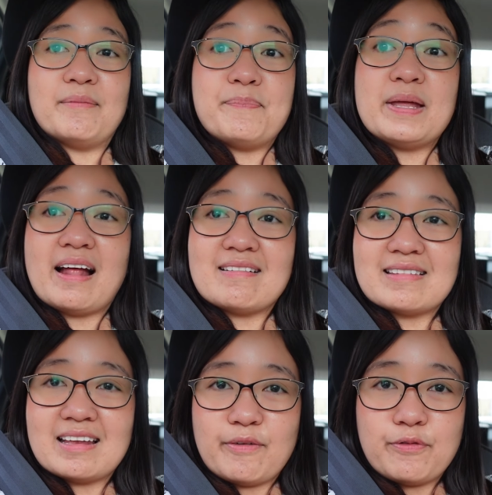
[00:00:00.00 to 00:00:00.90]

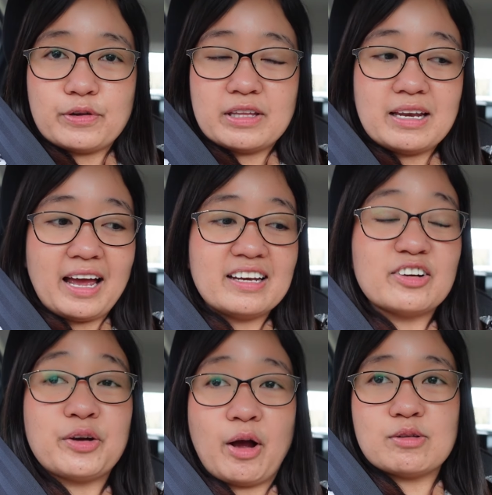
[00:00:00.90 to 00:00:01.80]
penalty na forty-nine
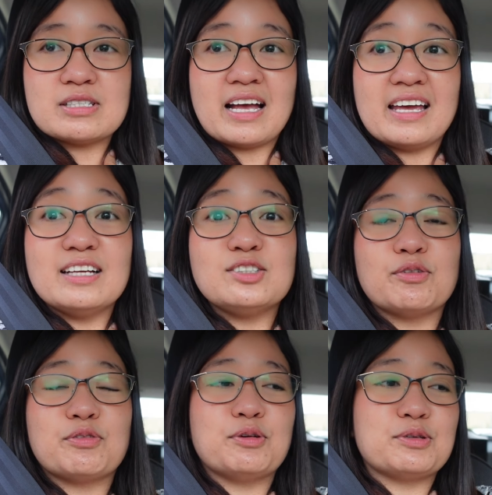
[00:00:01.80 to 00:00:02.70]
crowns sa each
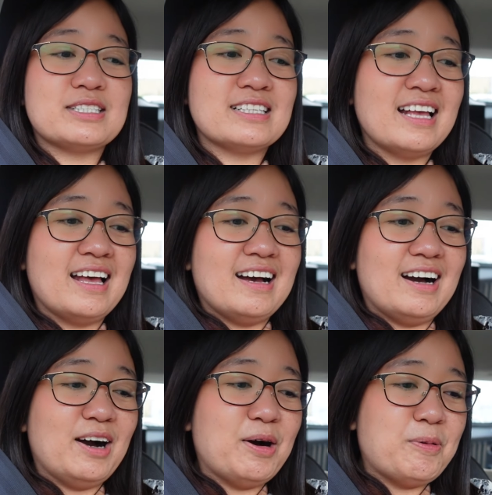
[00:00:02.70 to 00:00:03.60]
of those
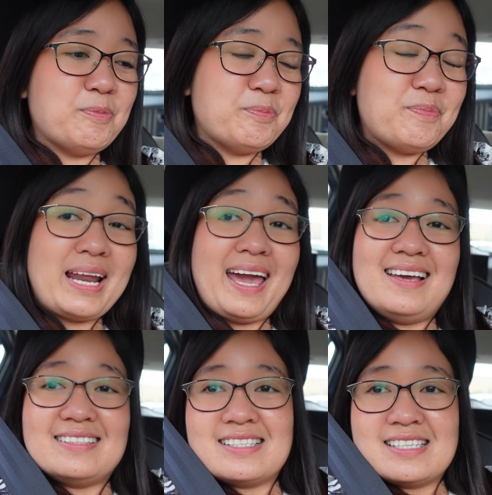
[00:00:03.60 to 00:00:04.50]
um,
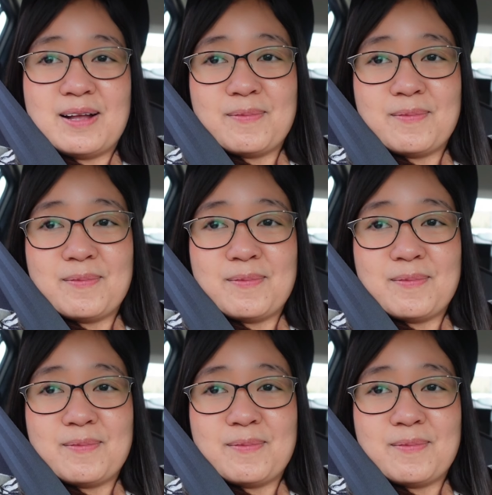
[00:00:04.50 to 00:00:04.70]
plates.